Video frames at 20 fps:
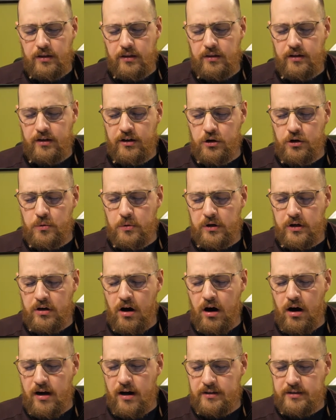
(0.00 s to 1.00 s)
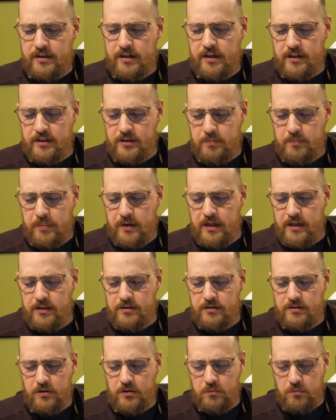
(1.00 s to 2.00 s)
that you would cause His
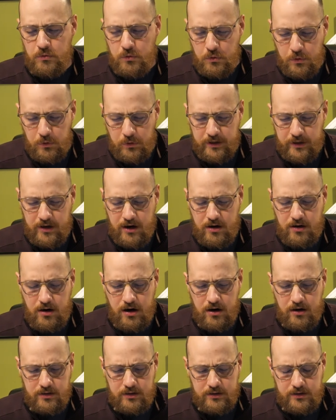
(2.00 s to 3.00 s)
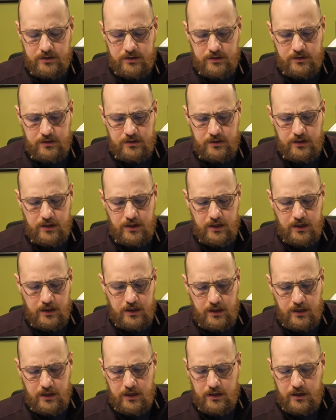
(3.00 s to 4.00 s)
peace to rule in our hearts,
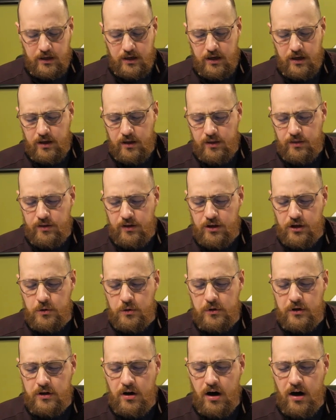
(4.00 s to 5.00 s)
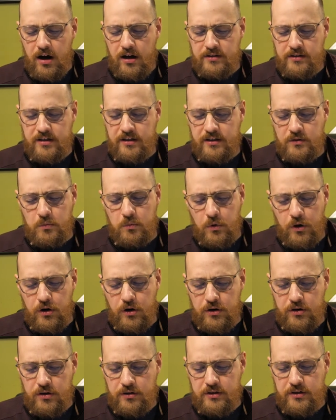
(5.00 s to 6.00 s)
that you would cause His
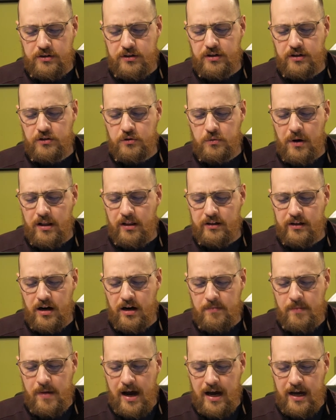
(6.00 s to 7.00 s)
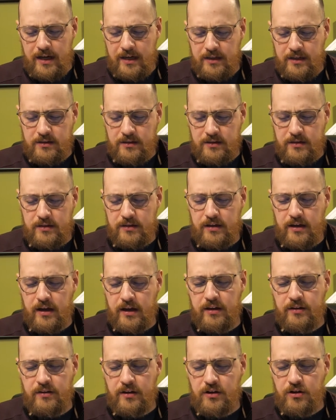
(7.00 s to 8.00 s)
word to dwell in our minds,
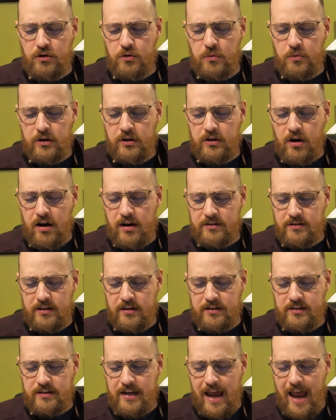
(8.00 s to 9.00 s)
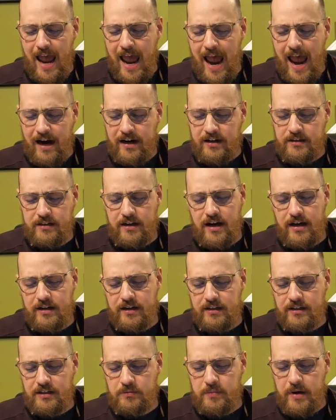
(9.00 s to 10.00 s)
and that you would cause us to act
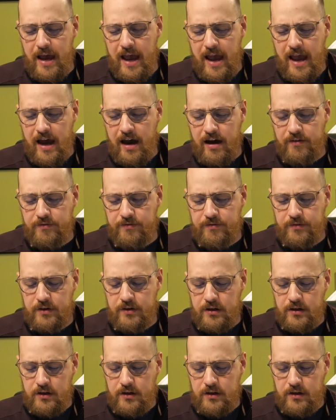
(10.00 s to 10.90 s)
on His behalf